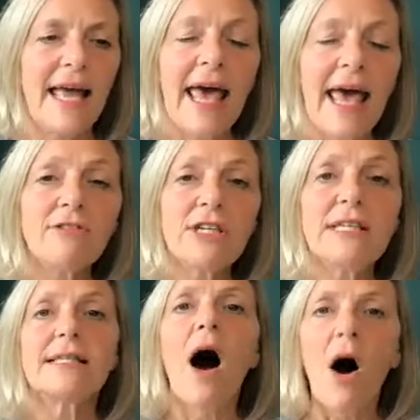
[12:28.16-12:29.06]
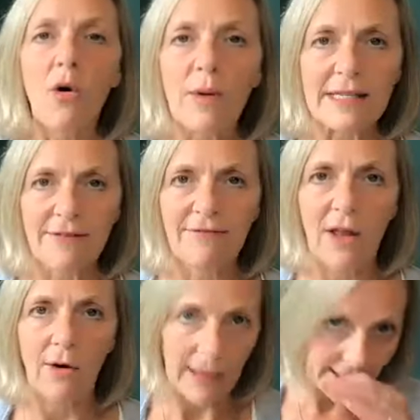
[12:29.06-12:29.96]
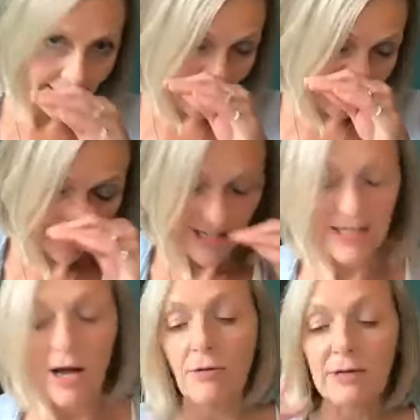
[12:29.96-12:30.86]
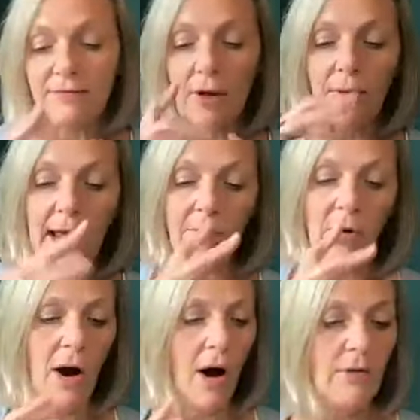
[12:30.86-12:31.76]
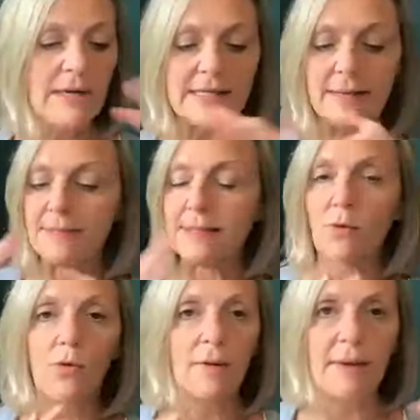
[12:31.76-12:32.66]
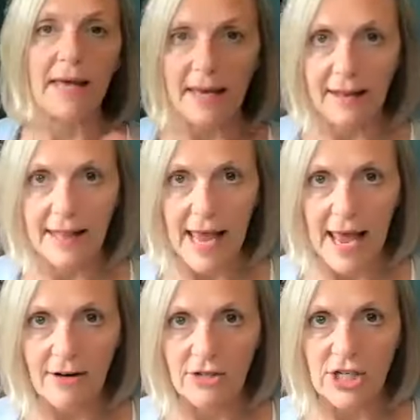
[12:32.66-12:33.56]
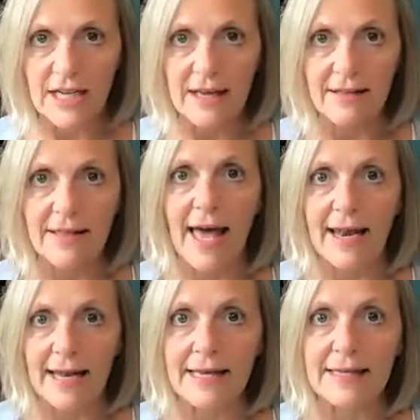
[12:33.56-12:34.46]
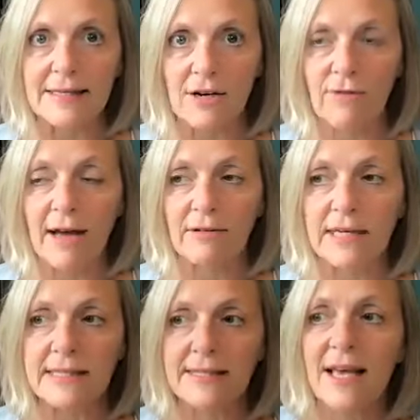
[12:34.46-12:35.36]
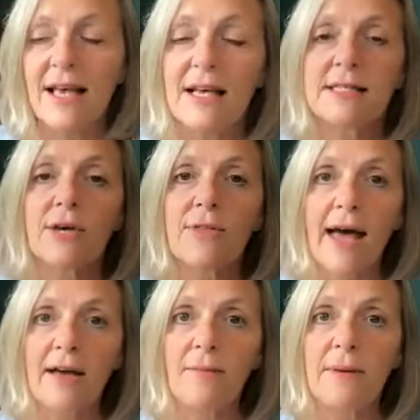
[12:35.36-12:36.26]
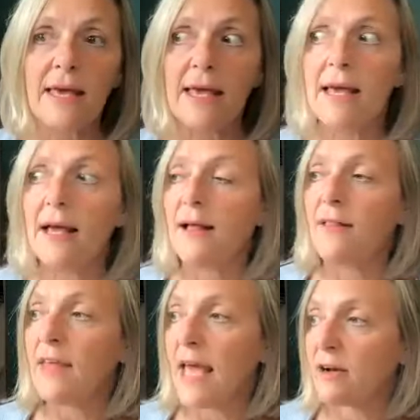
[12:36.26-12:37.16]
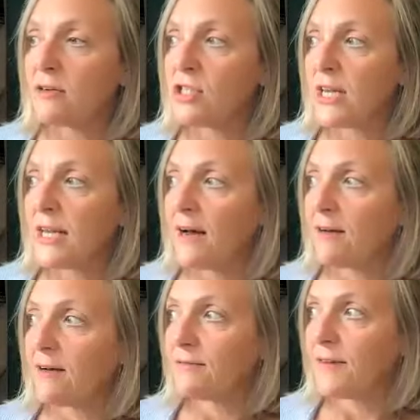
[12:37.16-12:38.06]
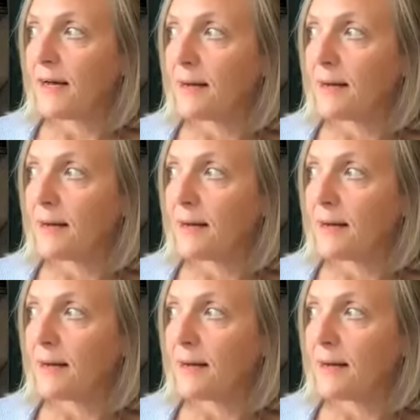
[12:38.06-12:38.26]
energy is always flowing. Energy is always flowing, and we're always absorbing the energy that is around us. So that could be the energy of